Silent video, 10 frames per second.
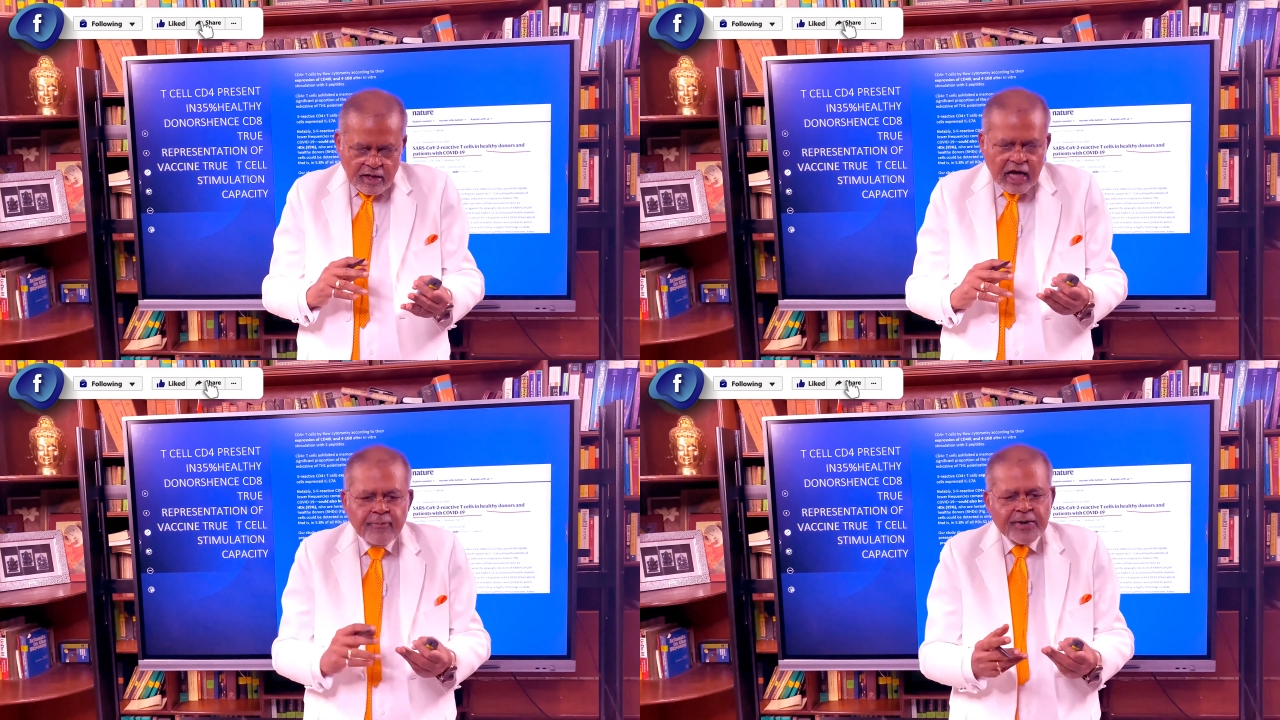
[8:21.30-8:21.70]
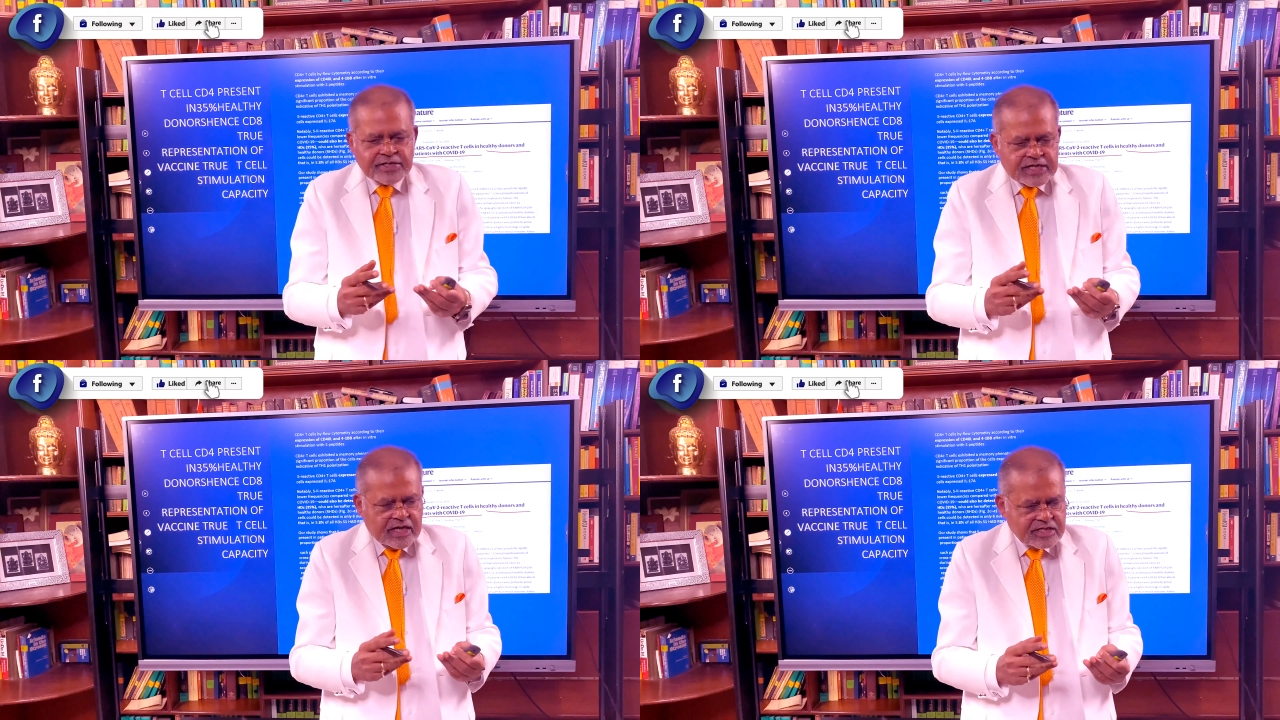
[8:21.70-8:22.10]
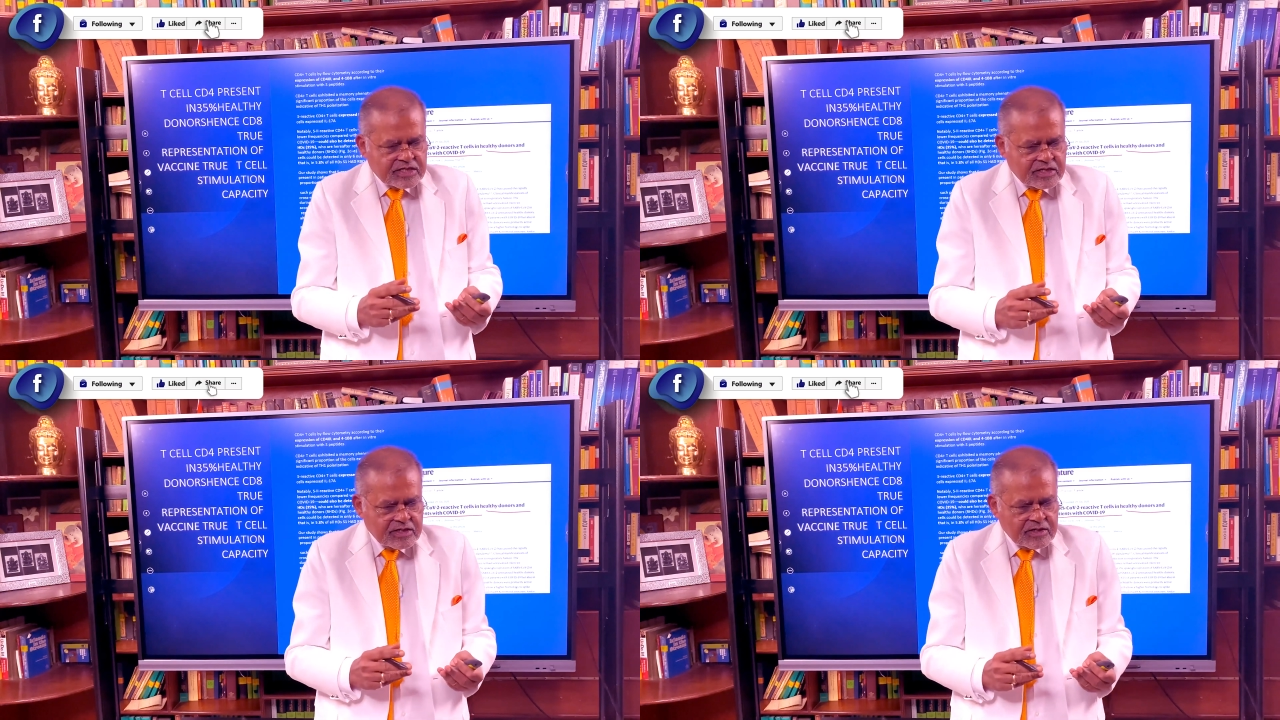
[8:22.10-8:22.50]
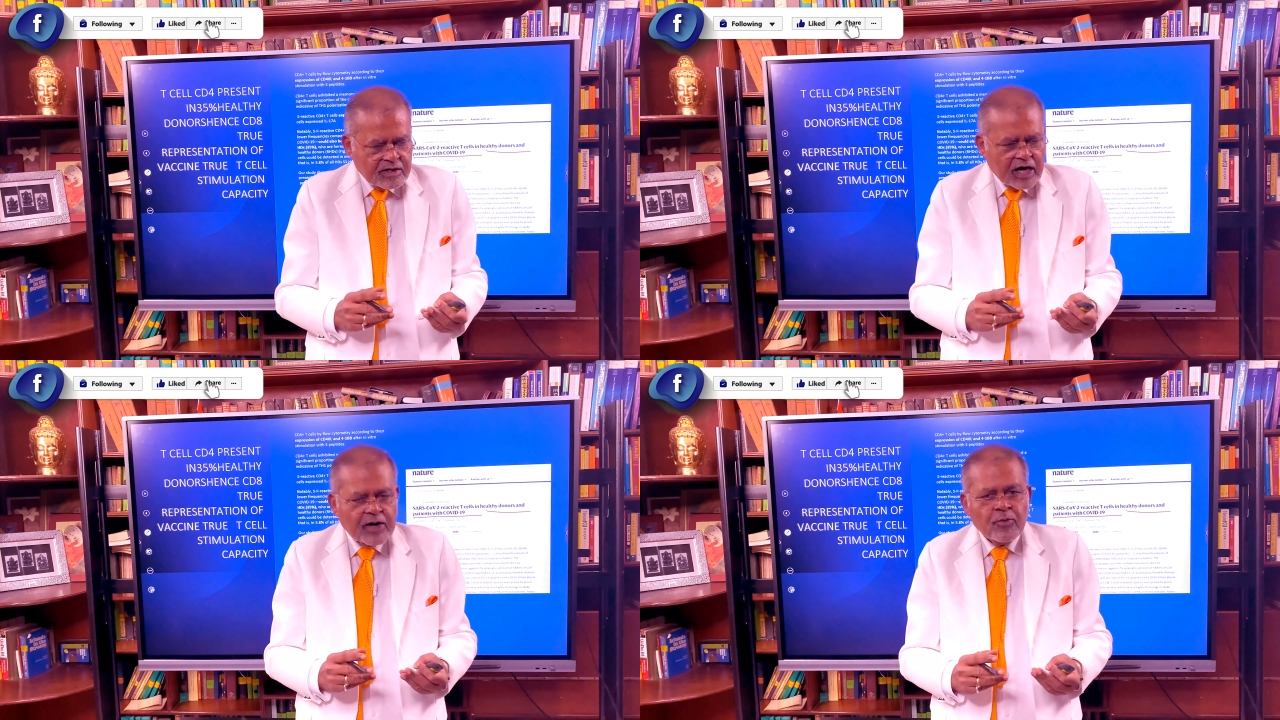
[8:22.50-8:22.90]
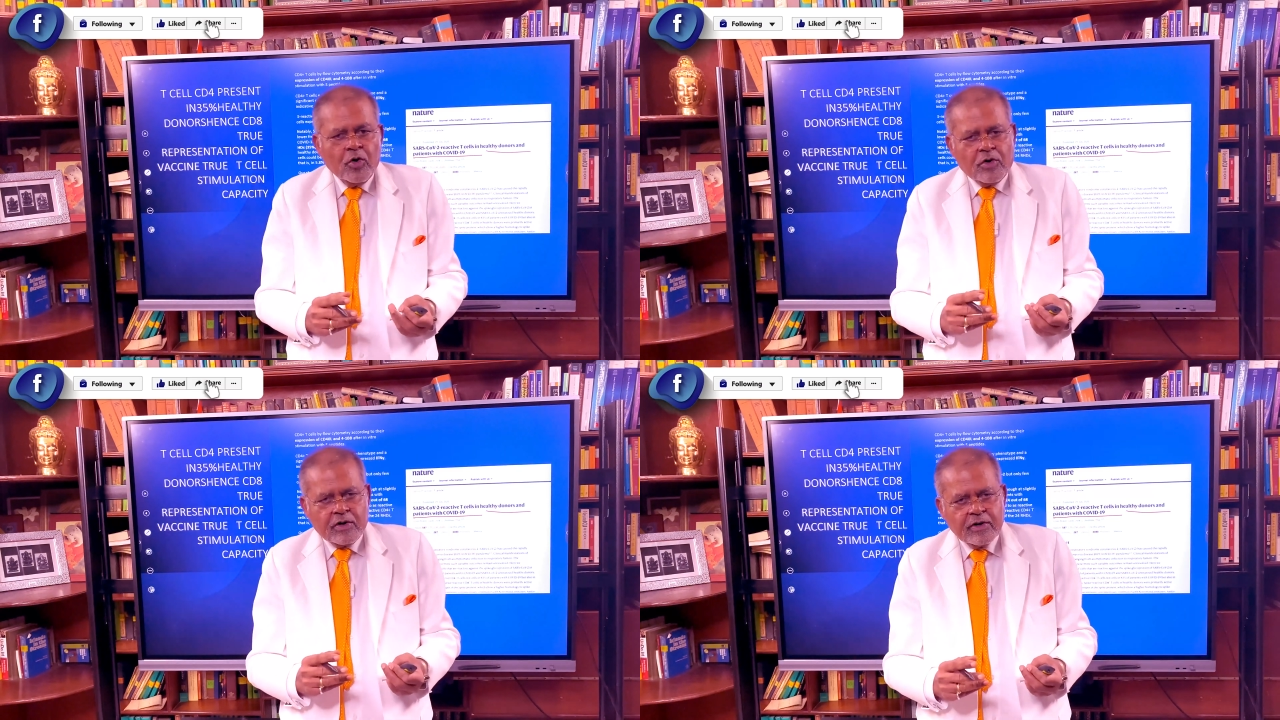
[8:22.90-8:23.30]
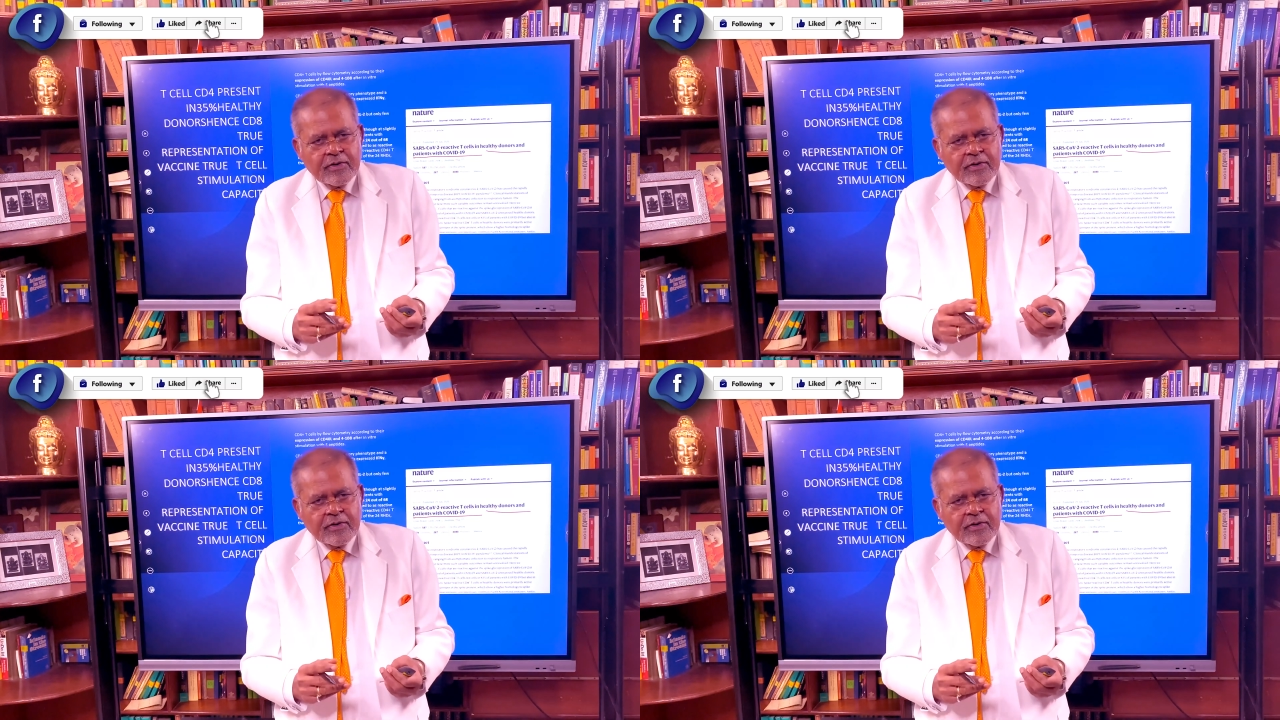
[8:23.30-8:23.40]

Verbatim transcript: helper cells are more